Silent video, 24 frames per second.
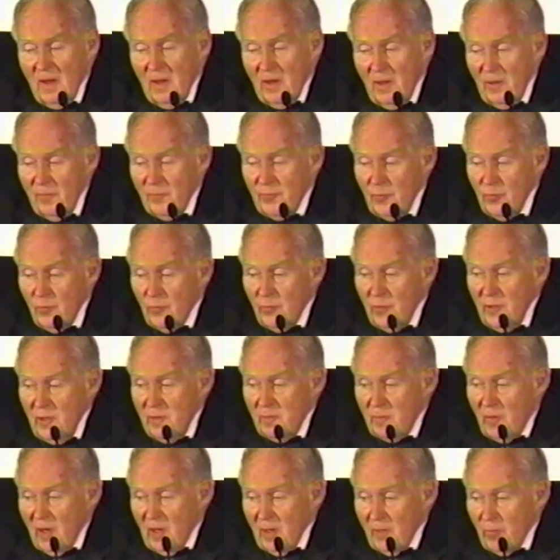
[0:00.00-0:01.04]
If you
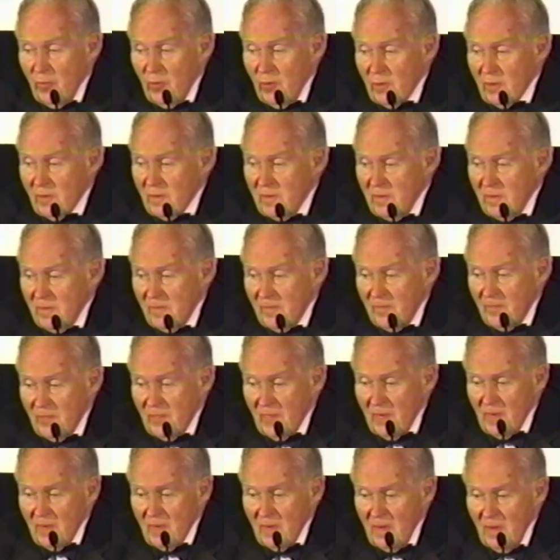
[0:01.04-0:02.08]
read my book,
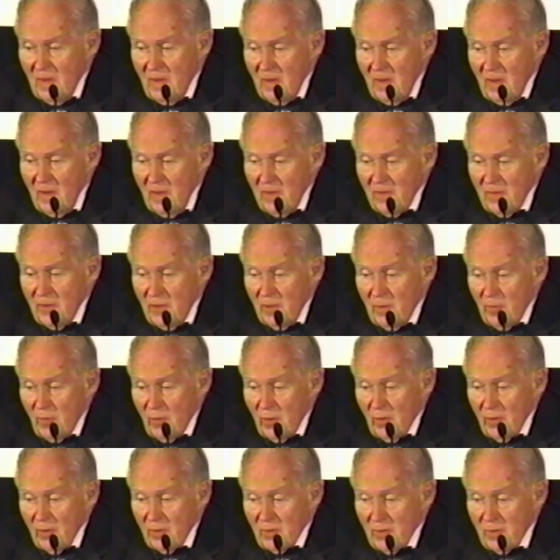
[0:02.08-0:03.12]

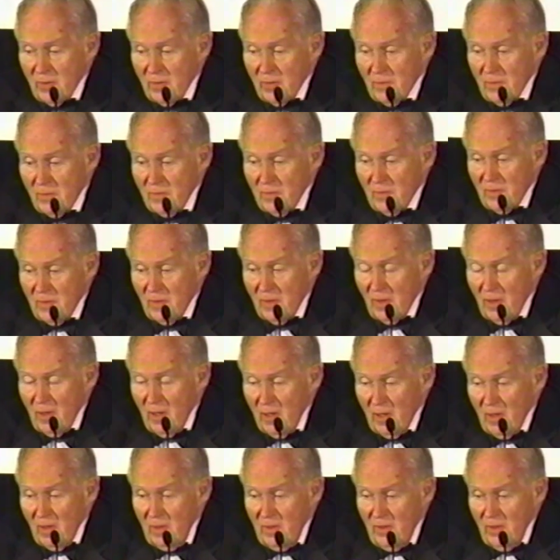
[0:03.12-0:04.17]
America's
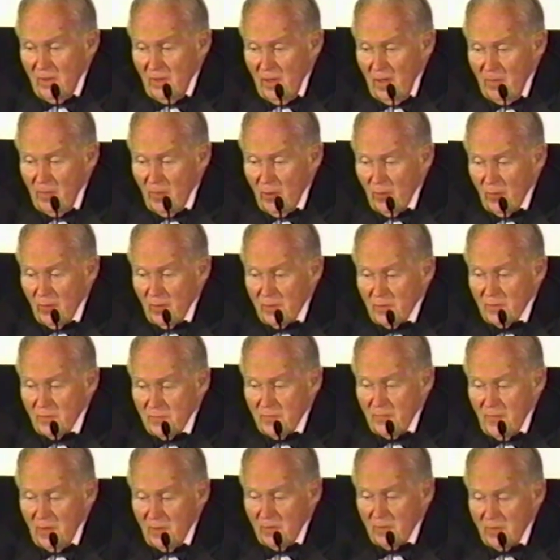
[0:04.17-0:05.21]

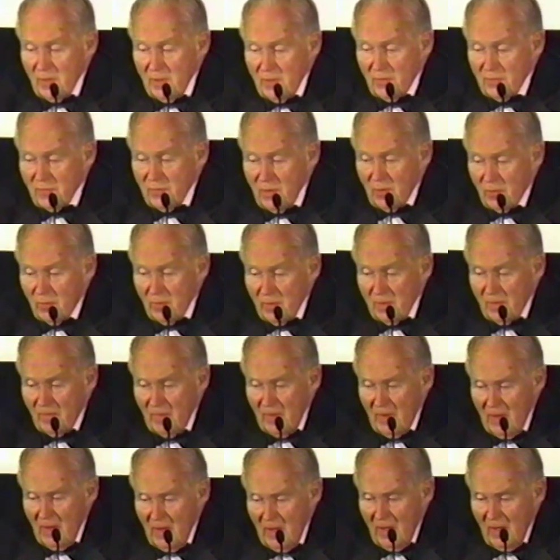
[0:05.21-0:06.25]
Founding Secret,
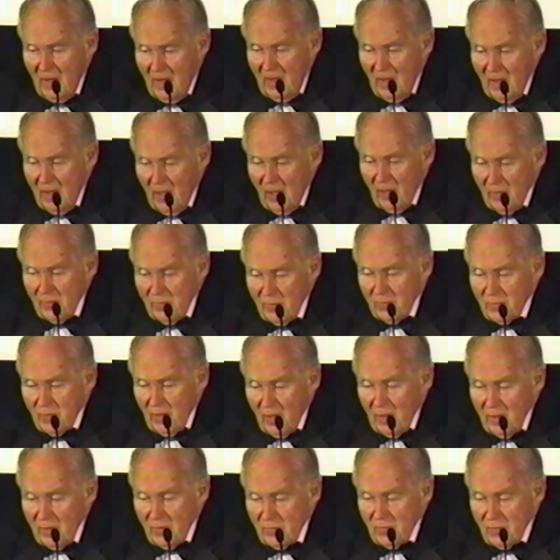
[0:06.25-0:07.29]
How the
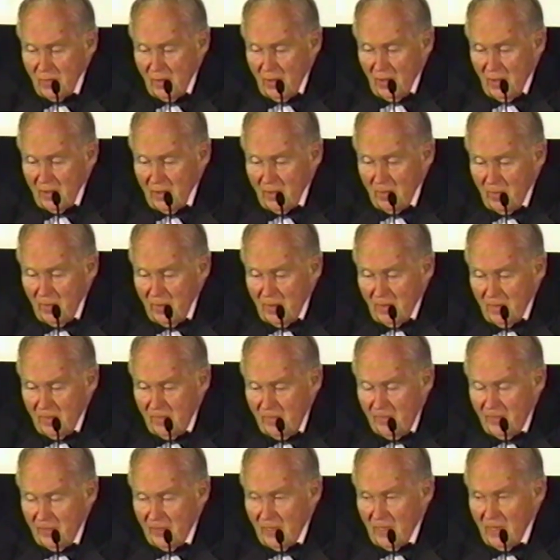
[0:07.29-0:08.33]
Scottish Enlightenment
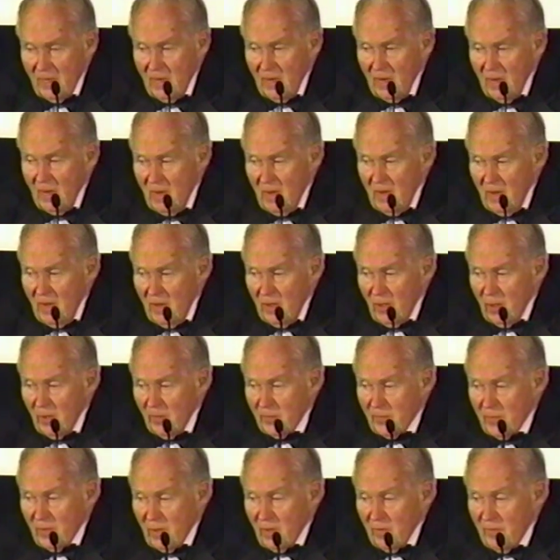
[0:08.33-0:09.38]

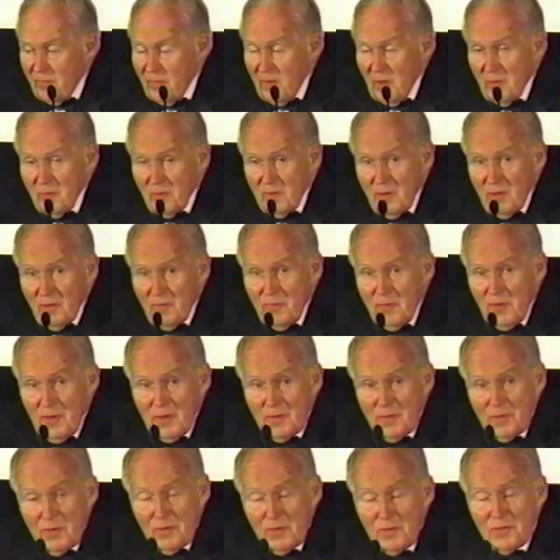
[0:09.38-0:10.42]
Helped Our Founding
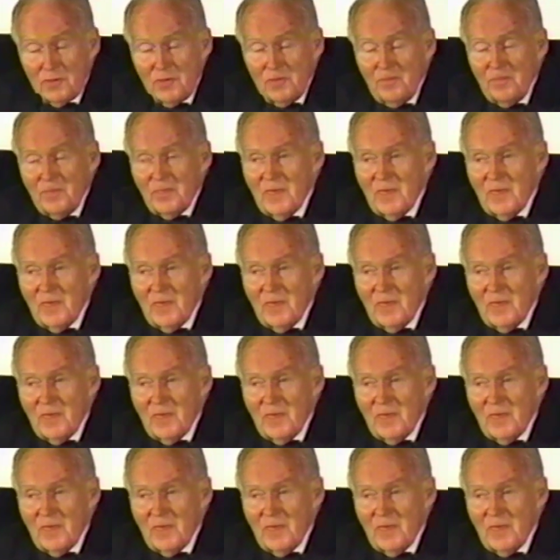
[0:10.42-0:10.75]
Fathers,